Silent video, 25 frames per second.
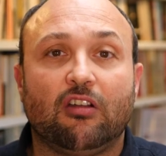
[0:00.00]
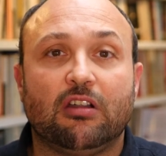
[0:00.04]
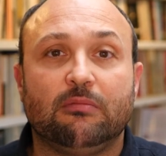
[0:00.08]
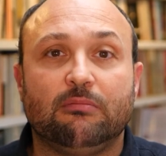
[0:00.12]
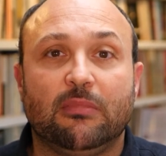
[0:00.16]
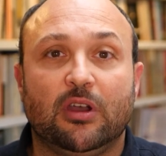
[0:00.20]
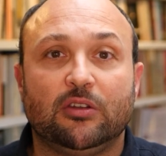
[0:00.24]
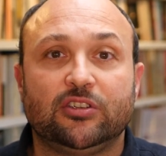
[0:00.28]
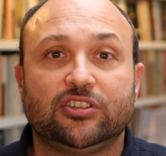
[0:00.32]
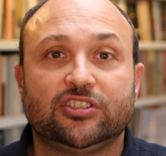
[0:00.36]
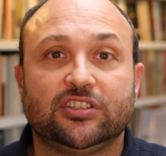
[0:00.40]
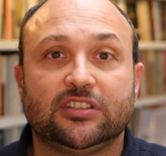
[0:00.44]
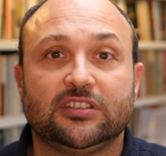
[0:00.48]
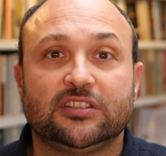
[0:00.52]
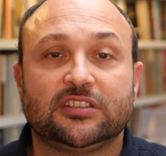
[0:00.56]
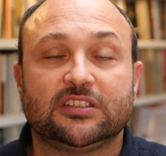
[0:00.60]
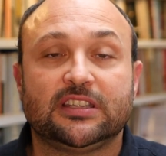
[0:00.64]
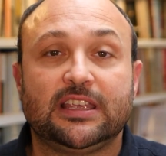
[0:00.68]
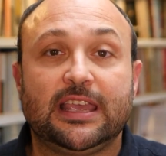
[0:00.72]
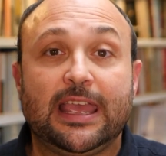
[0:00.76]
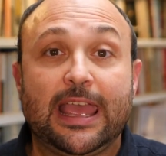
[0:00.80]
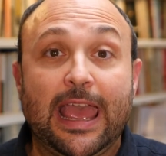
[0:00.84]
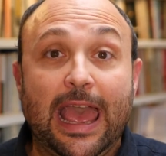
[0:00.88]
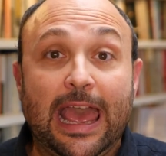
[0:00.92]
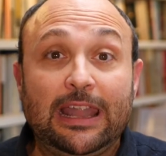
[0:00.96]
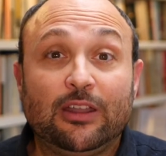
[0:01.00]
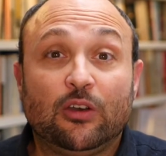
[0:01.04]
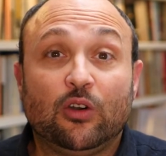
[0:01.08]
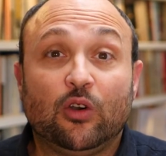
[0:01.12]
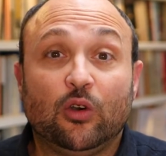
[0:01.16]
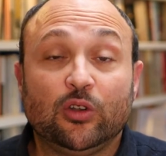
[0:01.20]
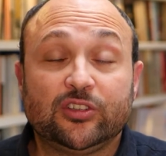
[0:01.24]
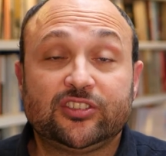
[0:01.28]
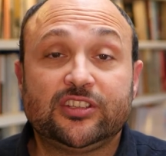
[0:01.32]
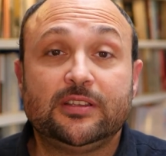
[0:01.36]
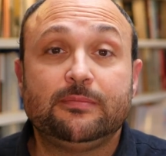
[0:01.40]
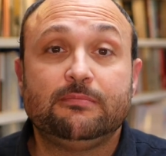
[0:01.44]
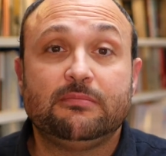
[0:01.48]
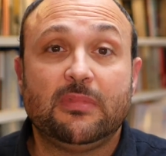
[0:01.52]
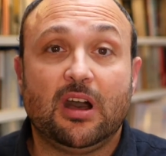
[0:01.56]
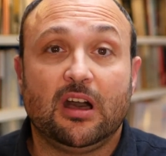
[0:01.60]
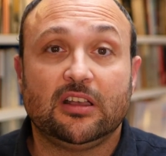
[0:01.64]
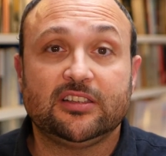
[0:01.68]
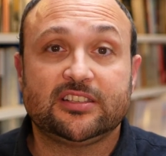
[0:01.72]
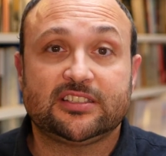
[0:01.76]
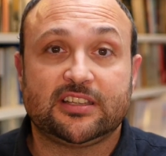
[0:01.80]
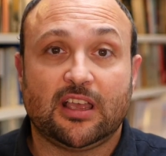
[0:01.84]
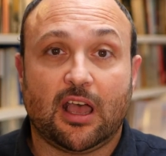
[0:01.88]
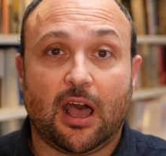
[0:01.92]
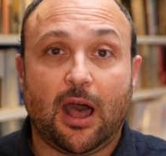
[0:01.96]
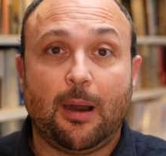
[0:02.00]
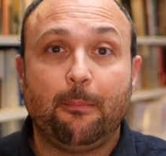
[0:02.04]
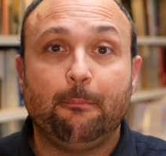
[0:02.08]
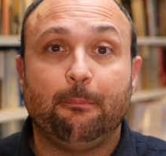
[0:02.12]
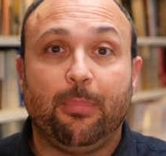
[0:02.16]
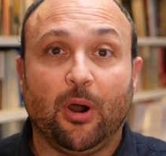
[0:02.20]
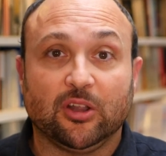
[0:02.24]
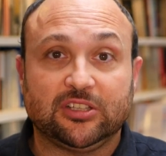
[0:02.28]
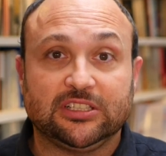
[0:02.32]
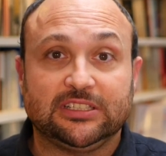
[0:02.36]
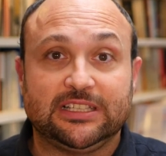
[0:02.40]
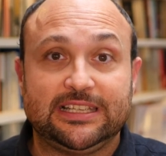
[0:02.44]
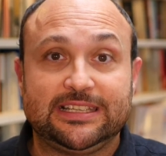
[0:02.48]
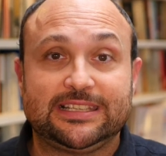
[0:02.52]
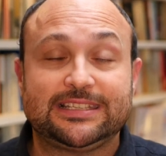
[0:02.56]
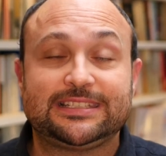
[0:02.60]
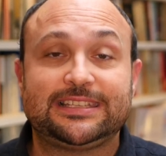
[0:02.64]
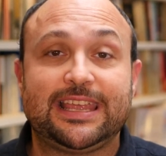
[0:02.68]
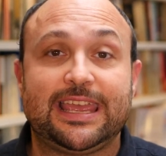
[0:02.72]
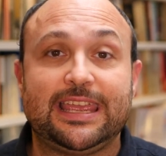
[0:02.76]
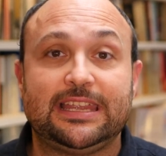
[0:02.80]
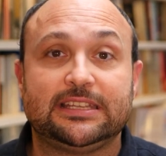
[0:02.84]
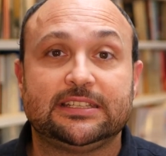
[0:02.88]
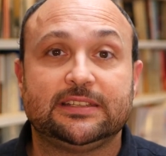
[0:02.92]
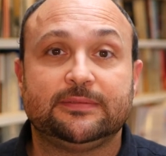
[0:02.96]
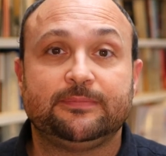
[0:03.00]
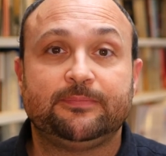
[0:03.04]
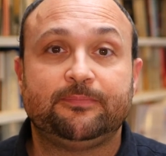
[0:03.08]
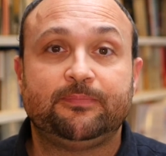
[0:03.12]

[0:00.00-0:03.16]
emotions and also master our bodily state.